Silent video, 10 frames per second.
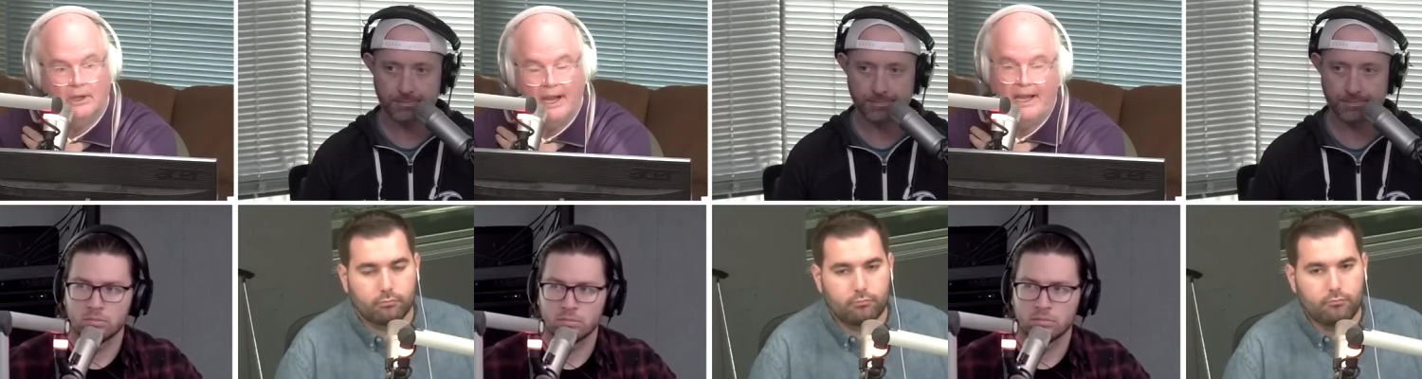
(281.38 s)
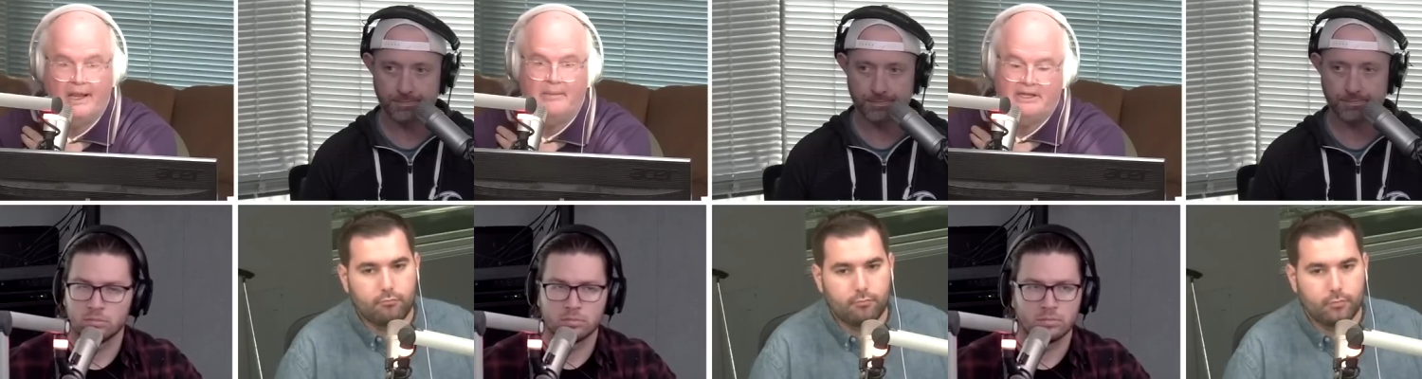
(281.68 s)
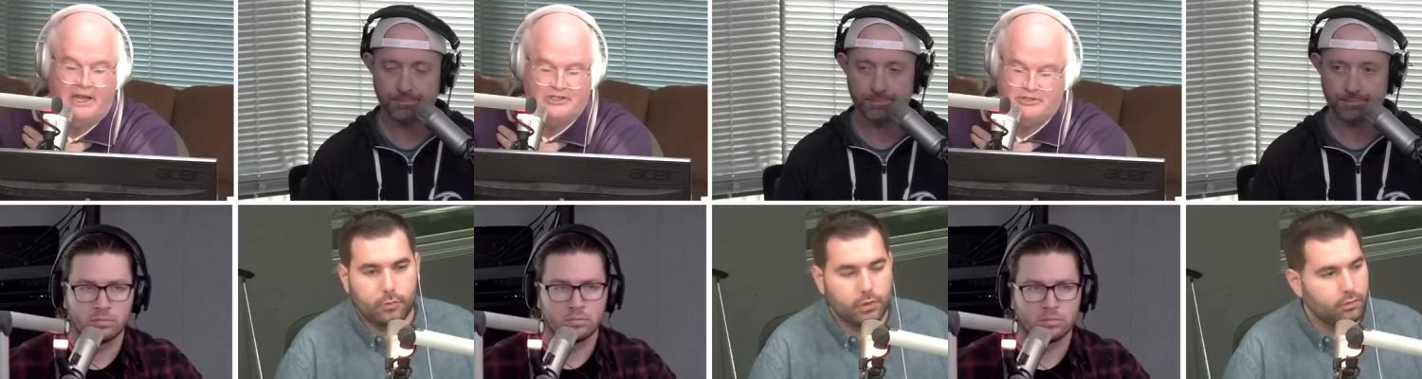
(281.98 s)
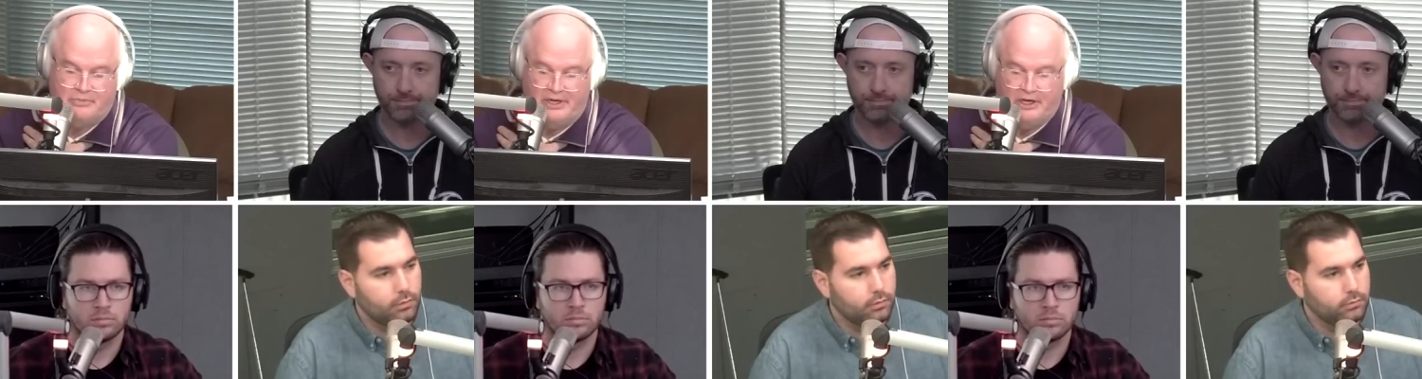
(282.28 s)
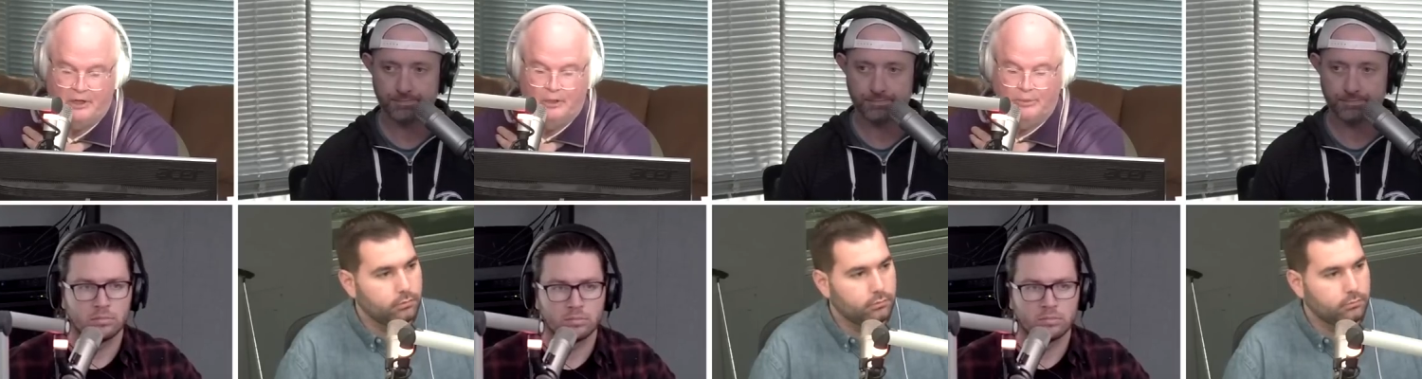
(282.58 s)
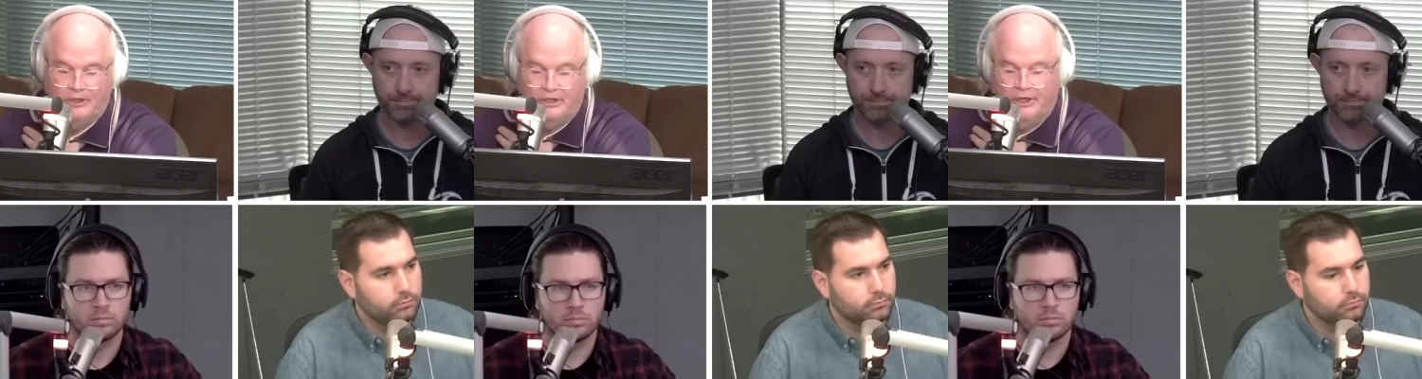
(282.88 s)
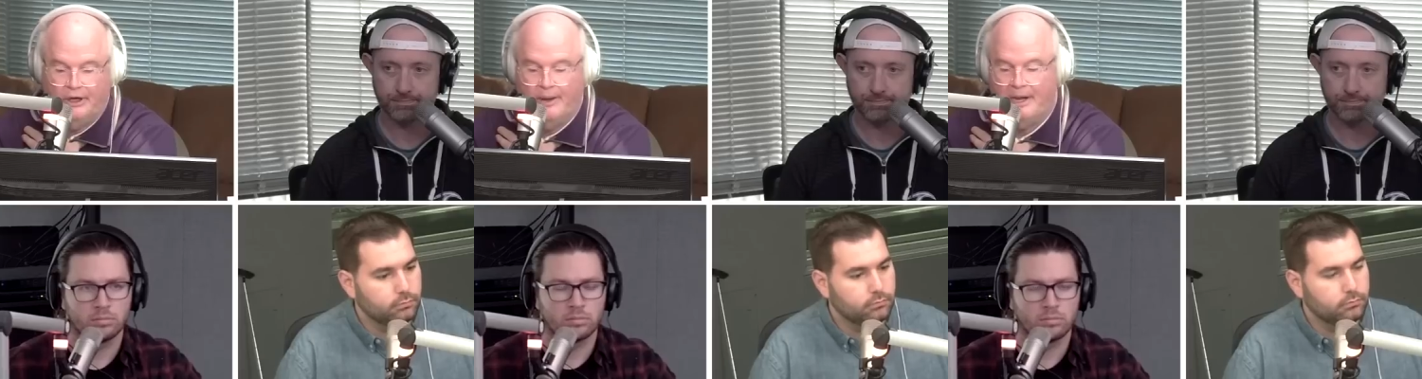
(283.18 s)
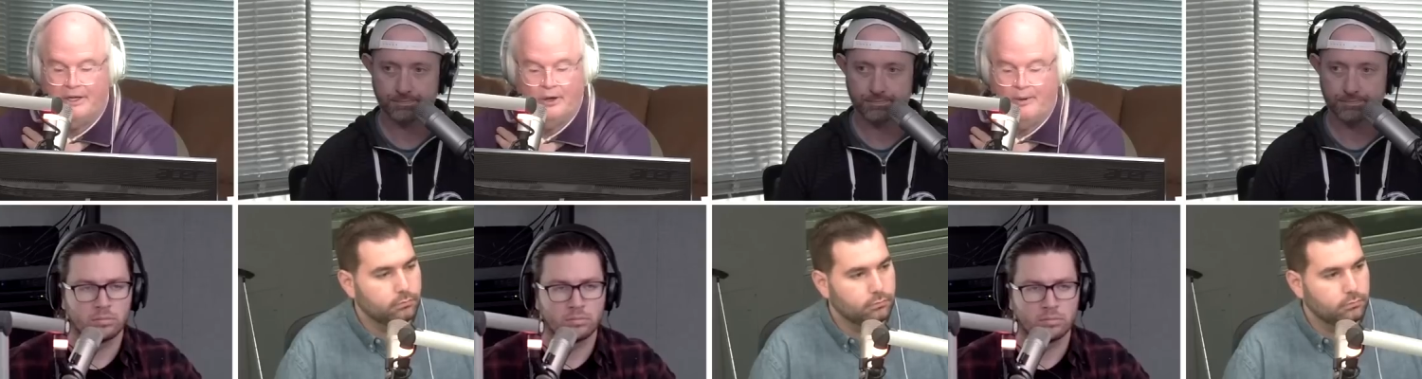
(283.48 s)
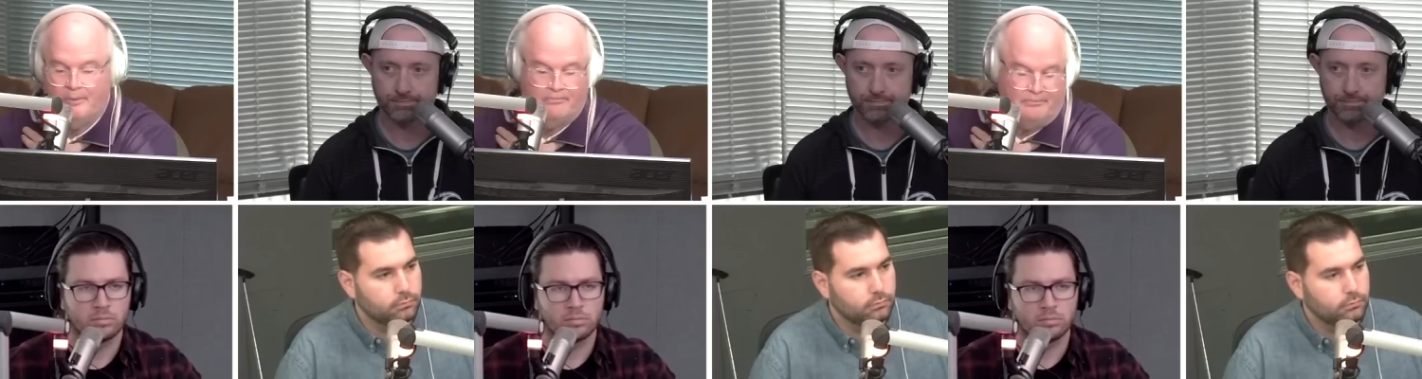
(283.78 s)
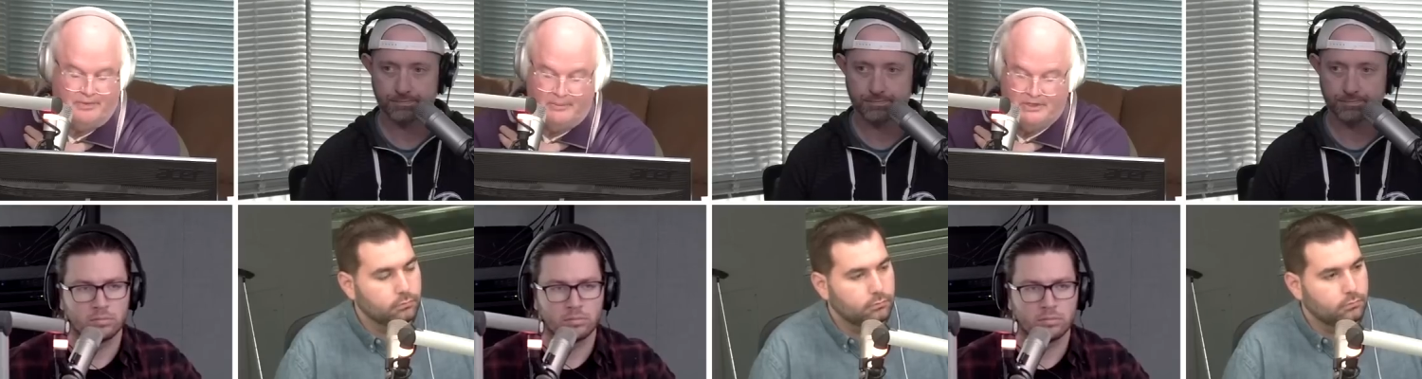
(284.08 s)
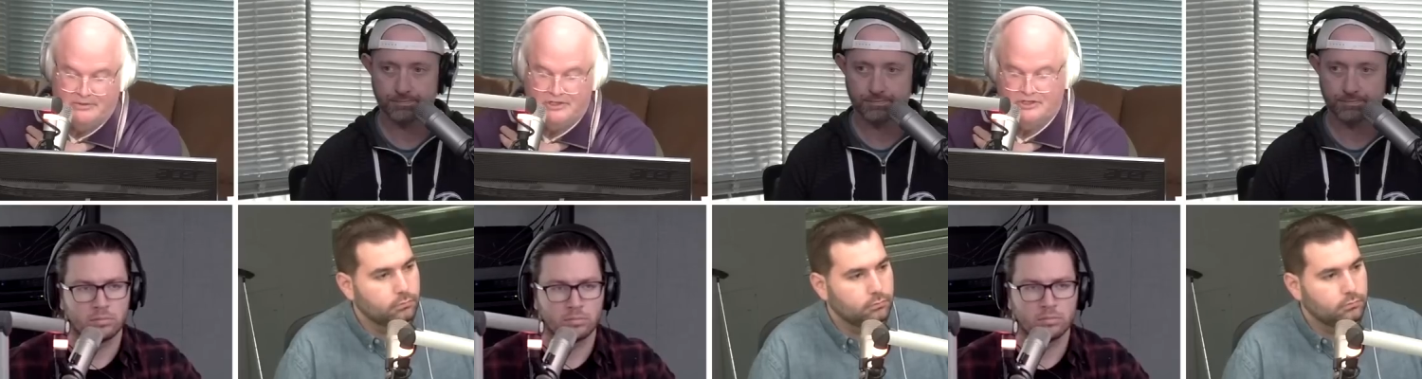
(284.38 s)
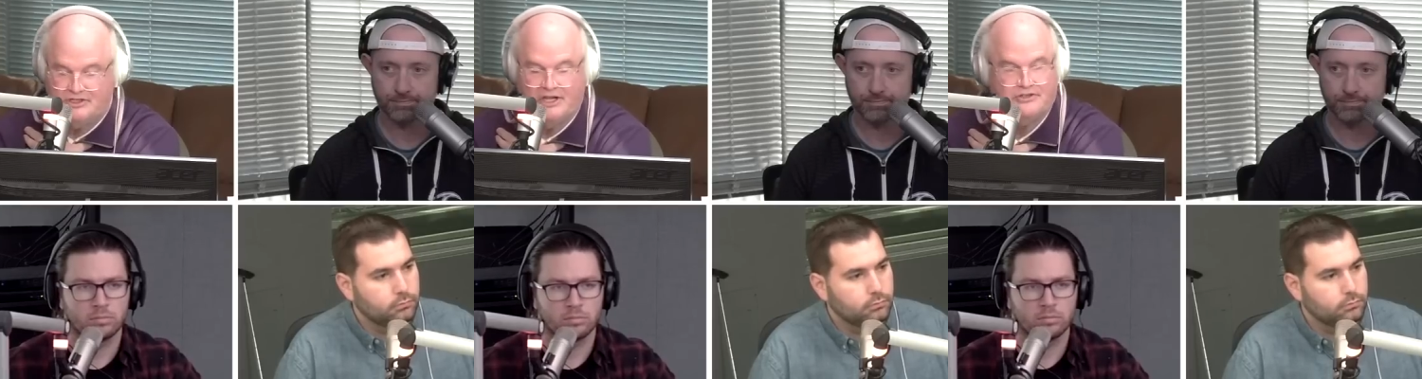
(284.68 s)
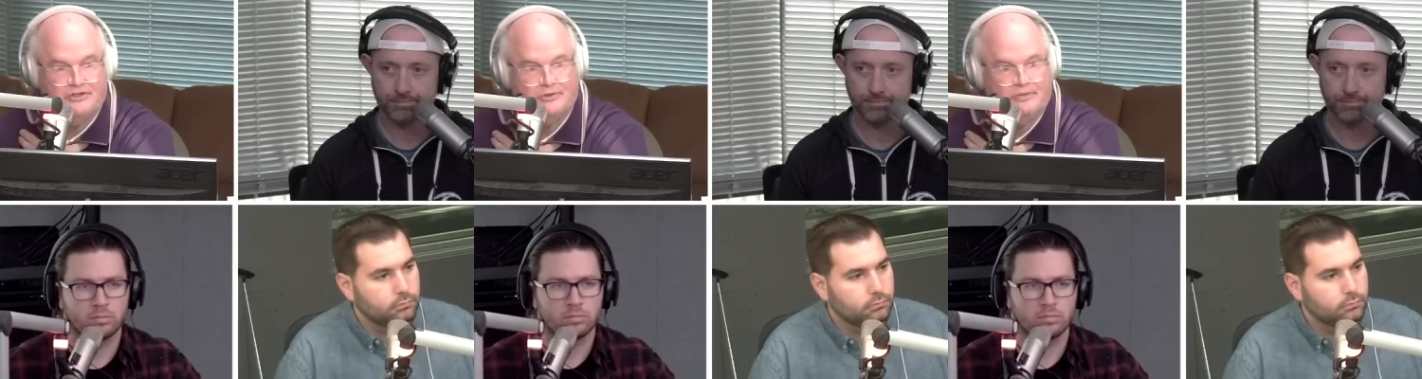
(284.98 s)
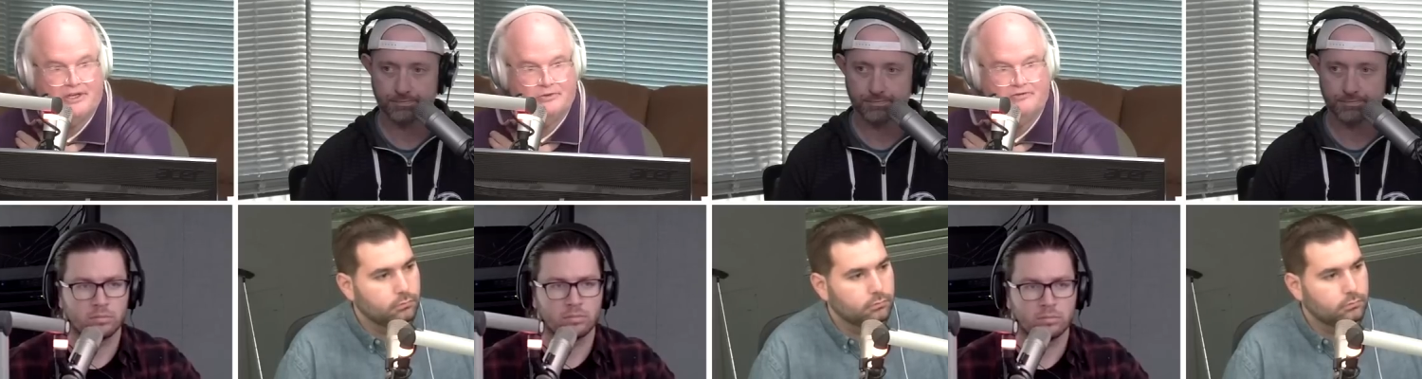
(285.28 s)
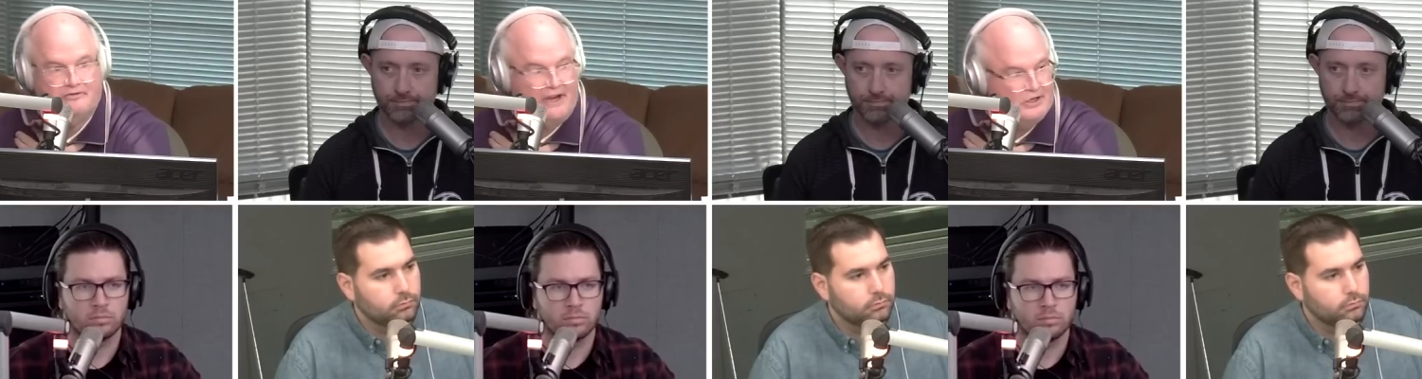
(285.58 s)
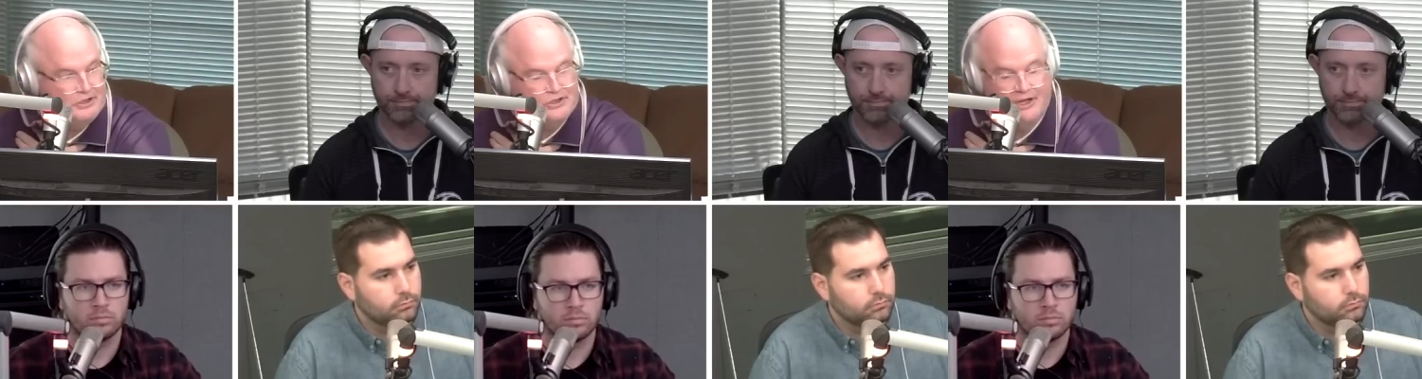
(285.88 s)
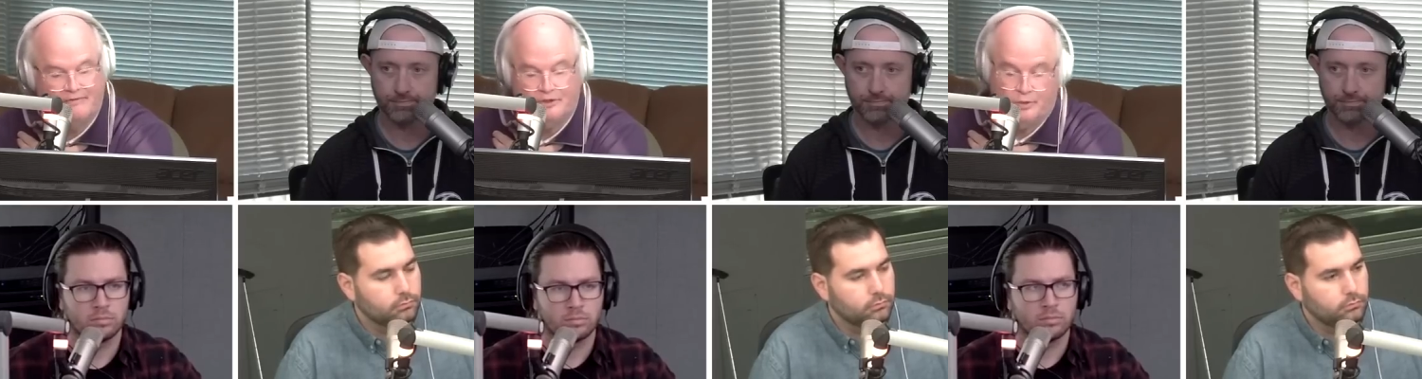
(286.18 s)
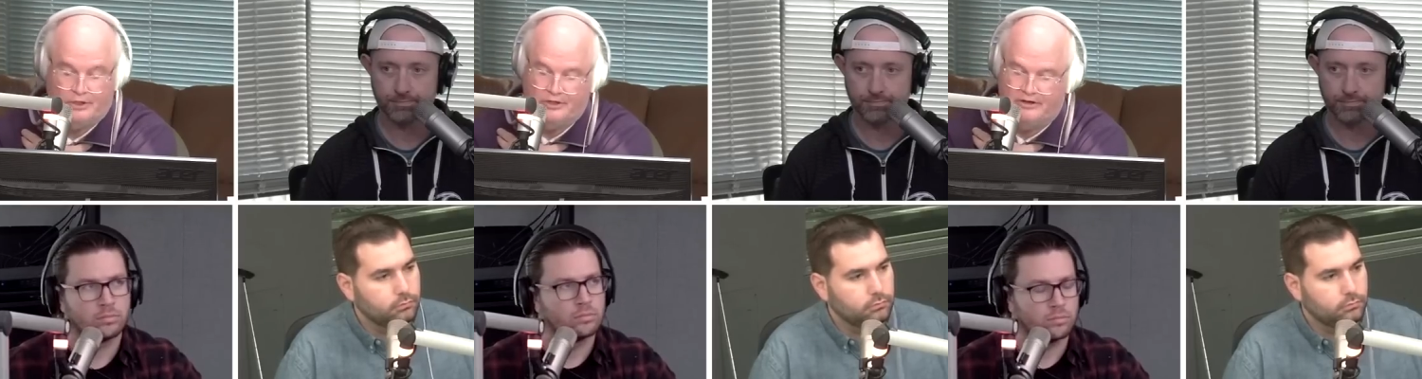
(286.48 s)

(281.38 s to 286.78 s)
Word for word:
Speaker 1: I, I mean, that's my hope. You know, I, I know I'm I've been discussing some things with fans and stuff on Twitter.